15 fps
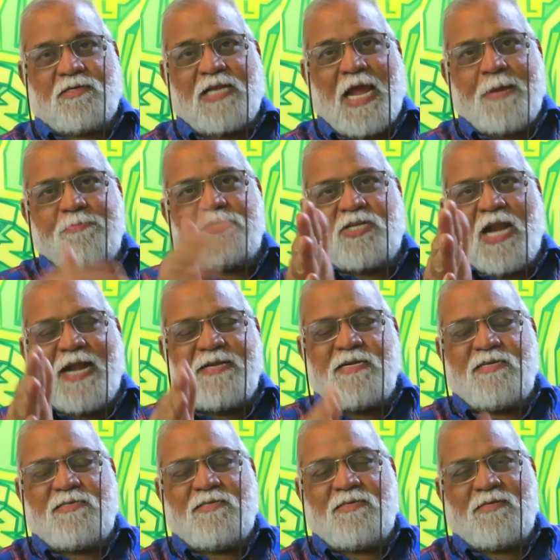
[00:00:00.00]
Times
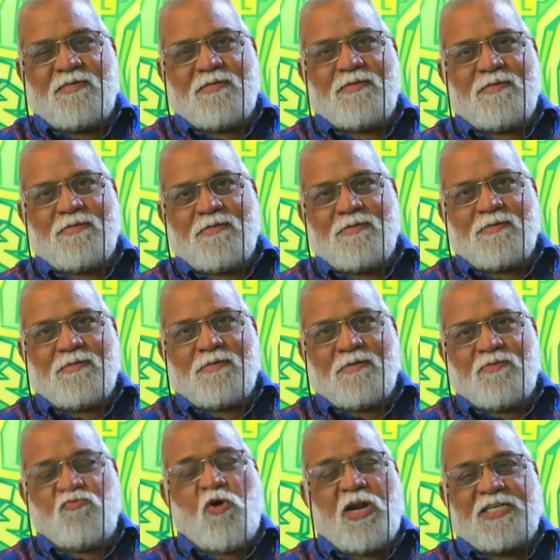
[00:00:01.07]
London,
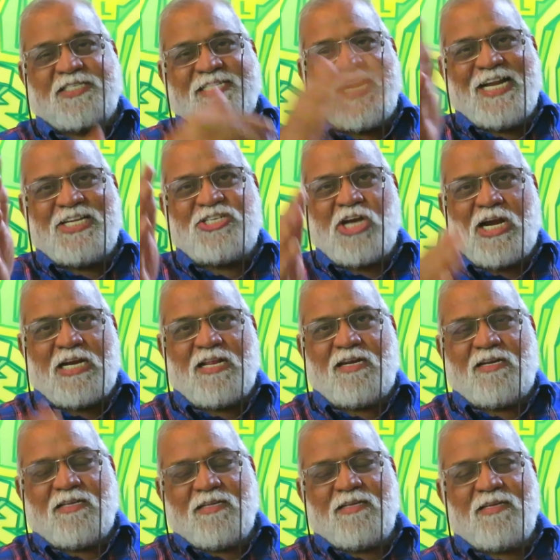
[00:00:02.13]
Wall Street
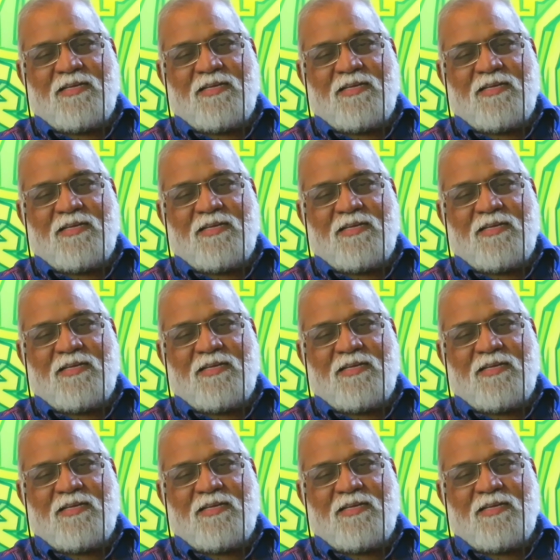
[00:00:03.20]
Journal,